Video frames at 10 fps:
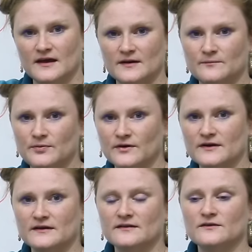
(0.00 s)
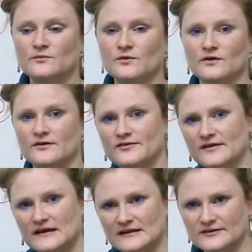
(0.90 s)
and putting the words
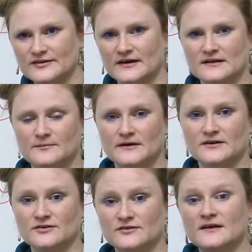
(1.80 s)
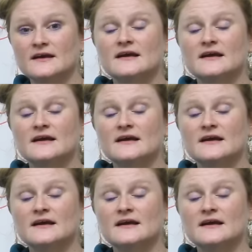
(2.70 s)
inside the pictures.